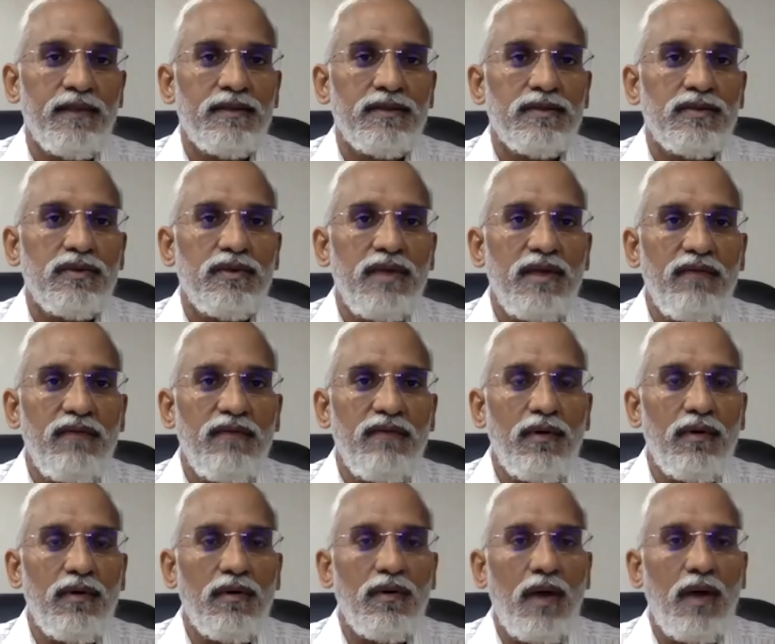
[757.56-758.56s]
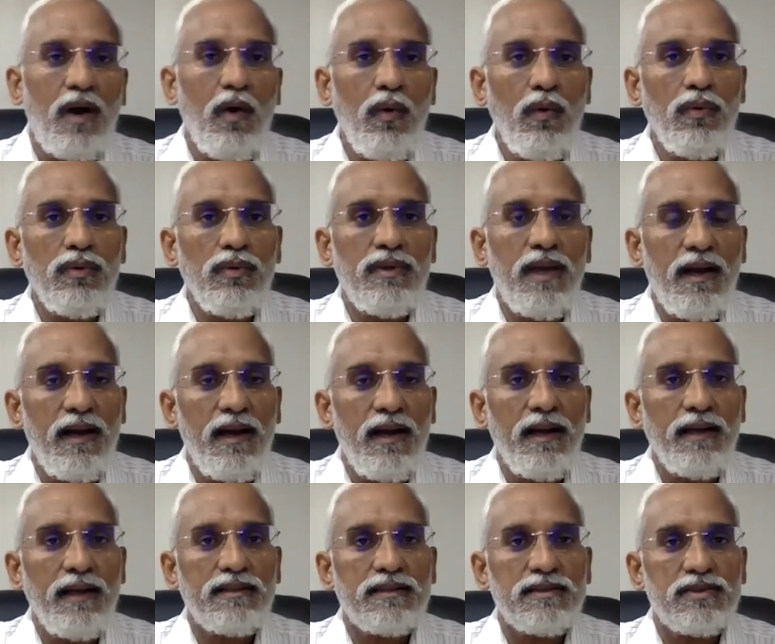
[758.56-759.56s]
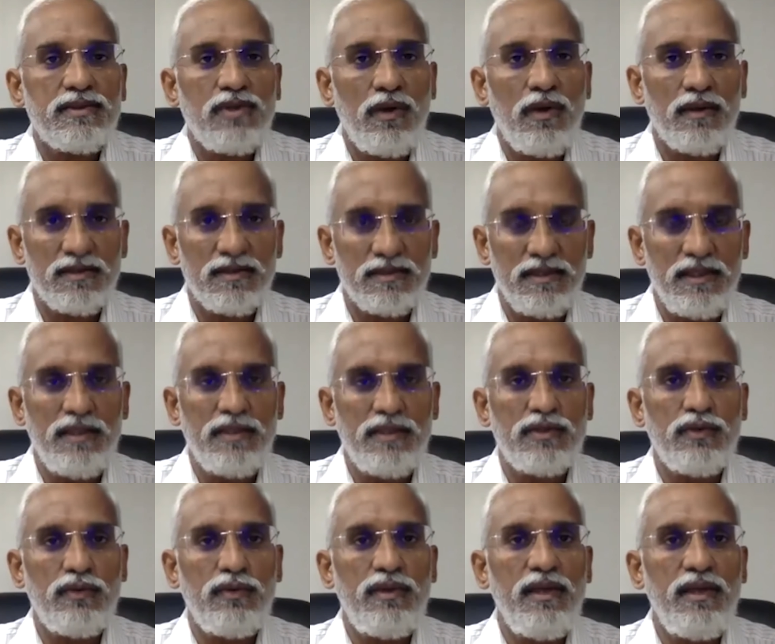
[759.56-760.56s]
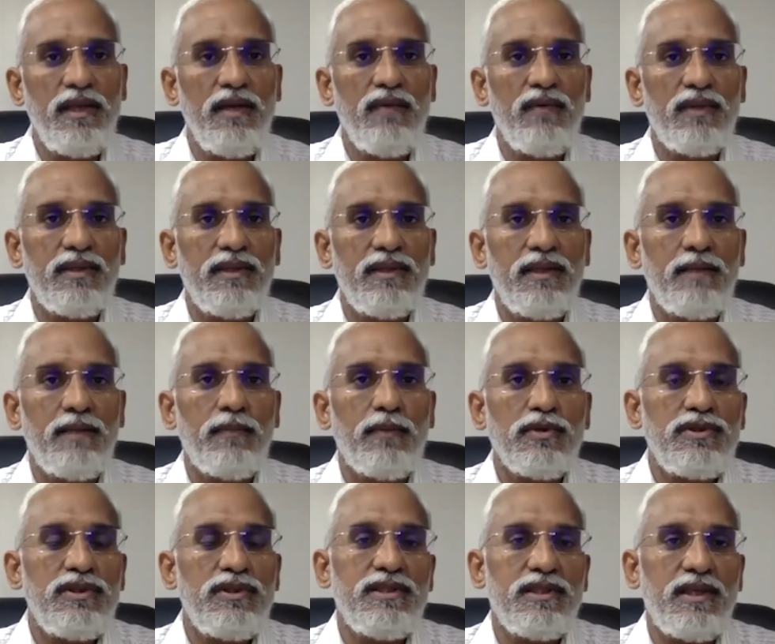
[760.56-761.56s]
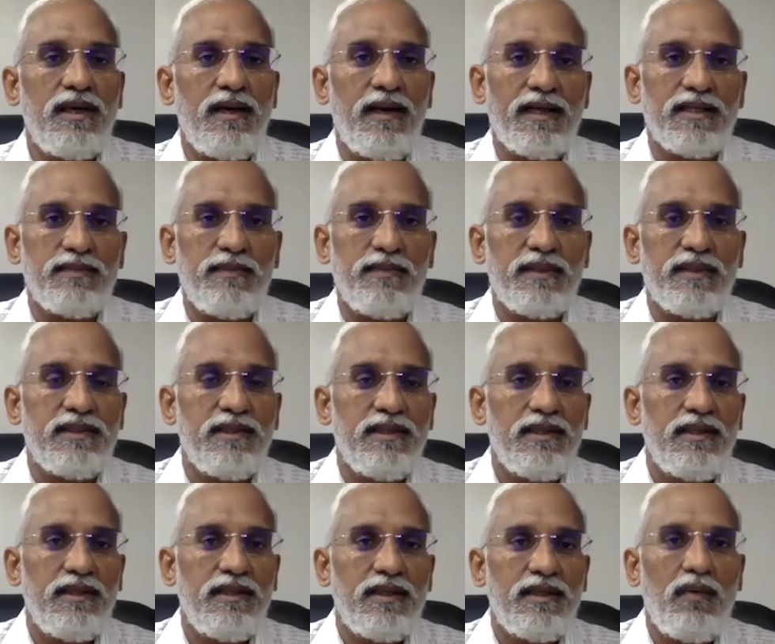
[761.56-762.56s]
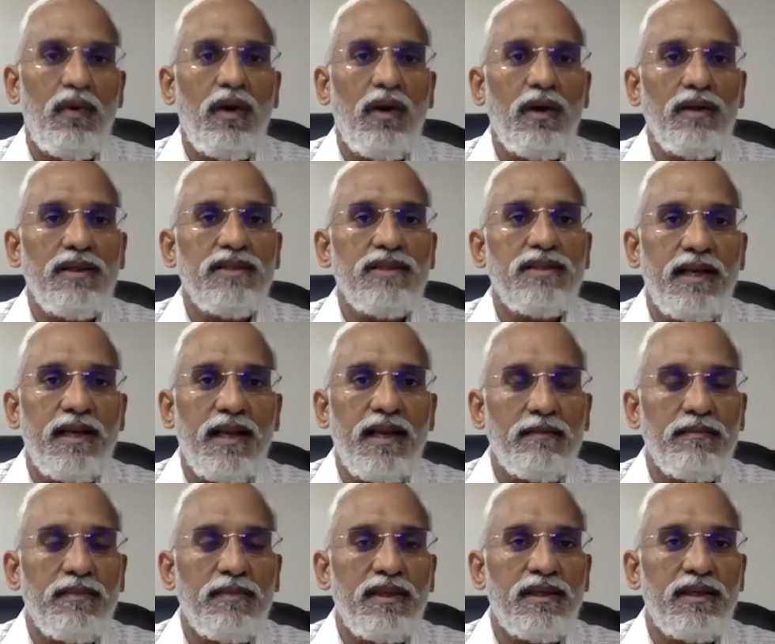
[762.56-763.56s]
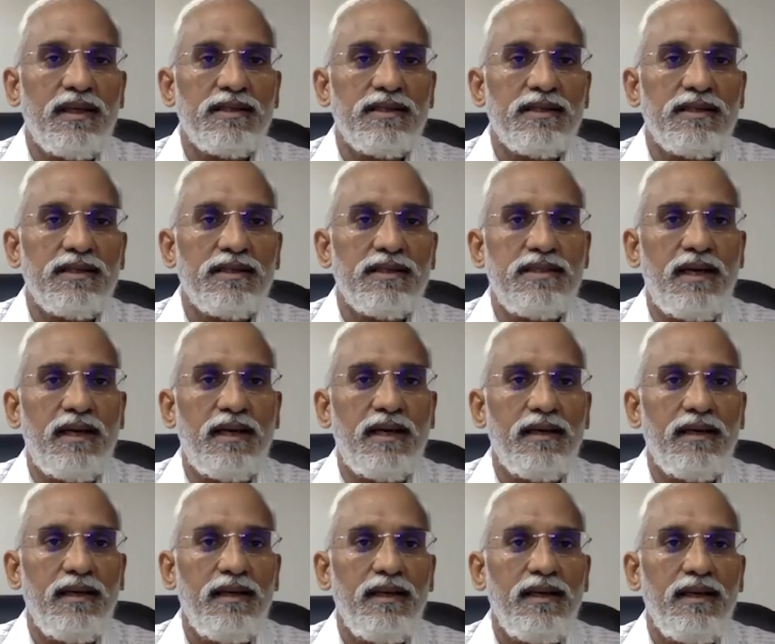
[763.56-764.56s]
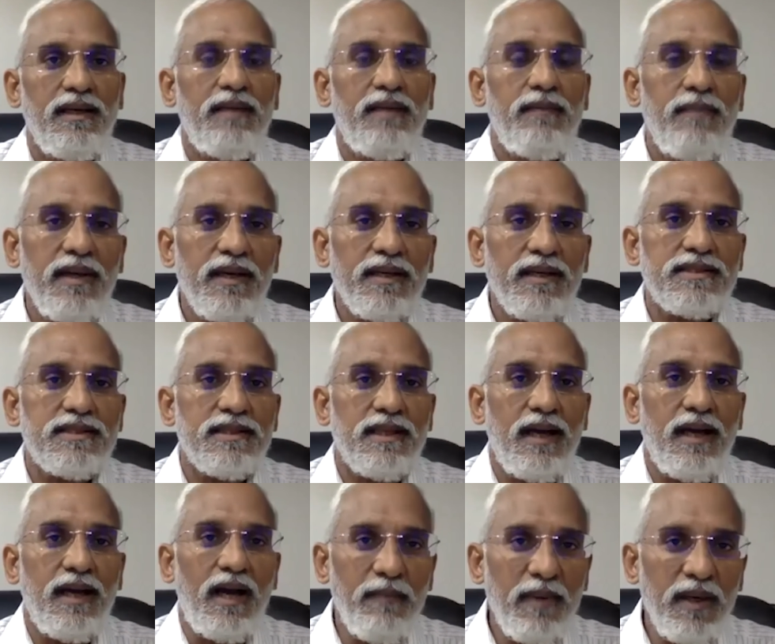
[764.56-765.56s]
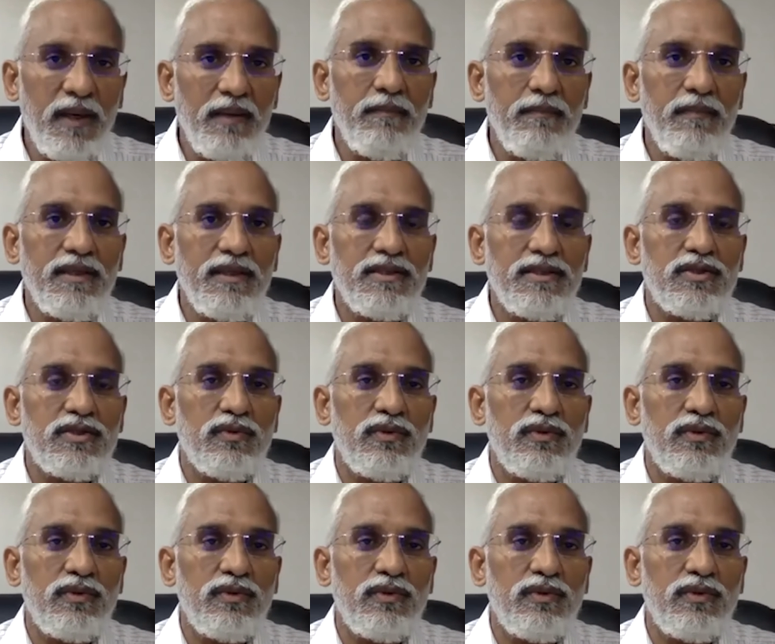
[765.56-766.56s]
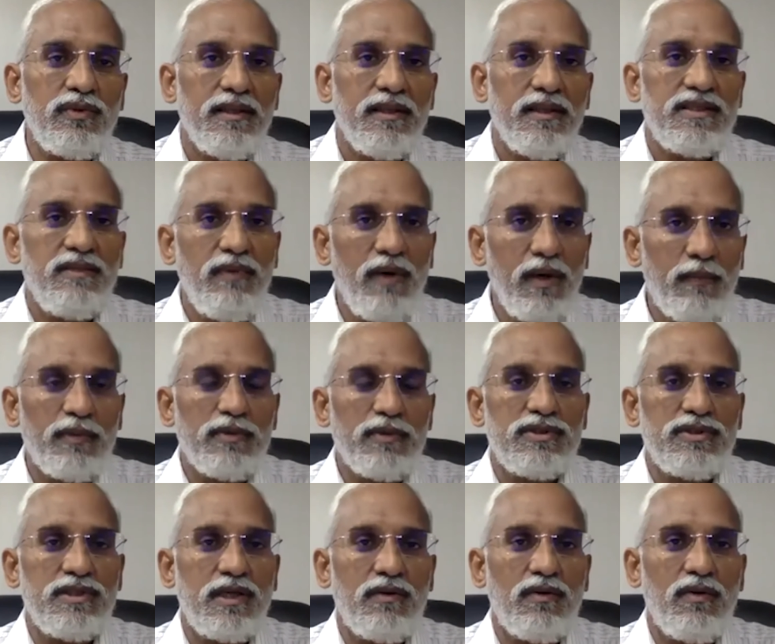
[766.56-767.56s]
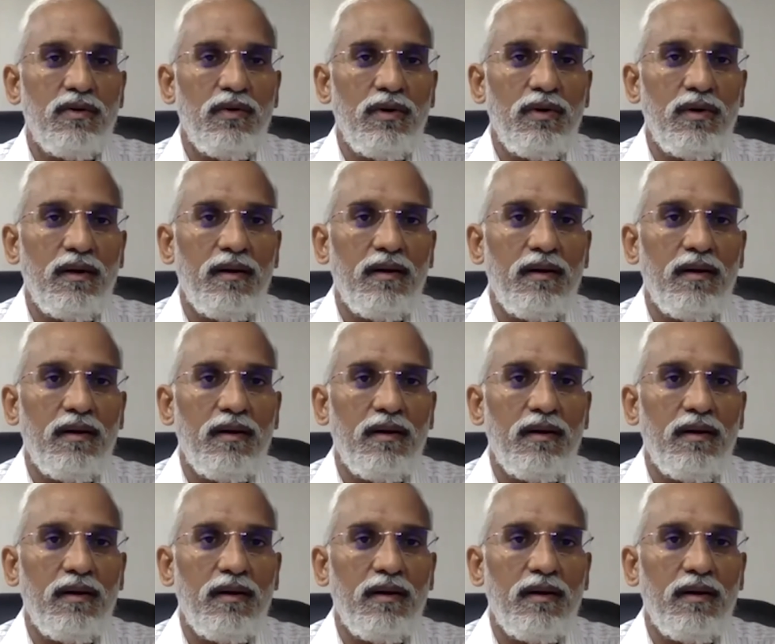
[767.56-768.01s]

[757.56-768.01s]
So therefore, how the Act seeks to deal with that procedural aspect. Now, what this enactment does is that it makes amendments to the Civil Procedure Code